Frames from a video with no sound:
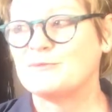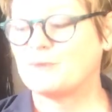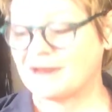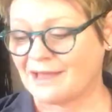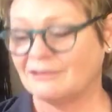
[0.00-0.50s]

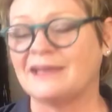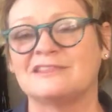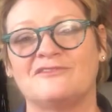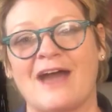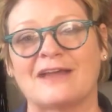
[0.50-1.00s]
But I like
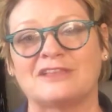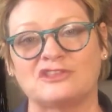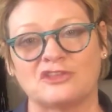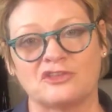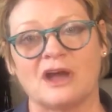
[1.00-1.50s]
the fact
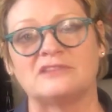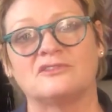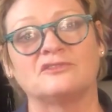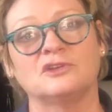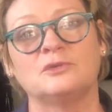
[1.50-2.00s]
that the thoughts are
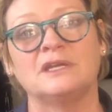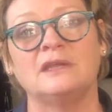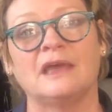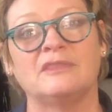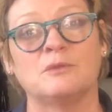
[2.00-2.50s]
fluid
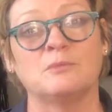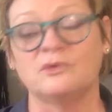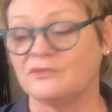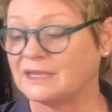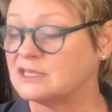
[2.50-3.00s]
and they're
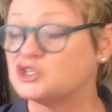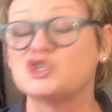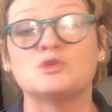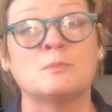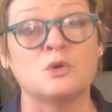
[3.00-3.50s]
moving
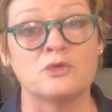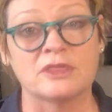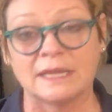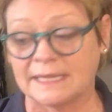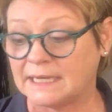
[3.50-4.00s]

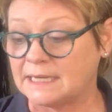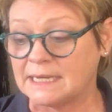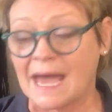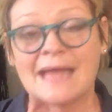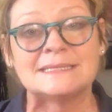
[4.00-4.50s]
smoothly,
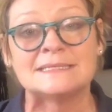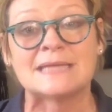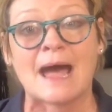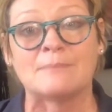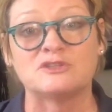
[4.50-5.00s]
not
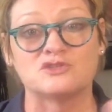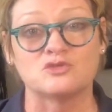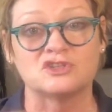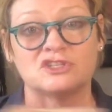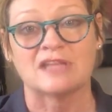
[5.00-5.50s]
stops. There's
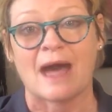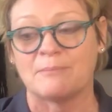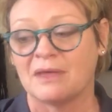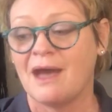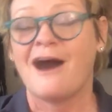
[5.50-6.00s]
no stop.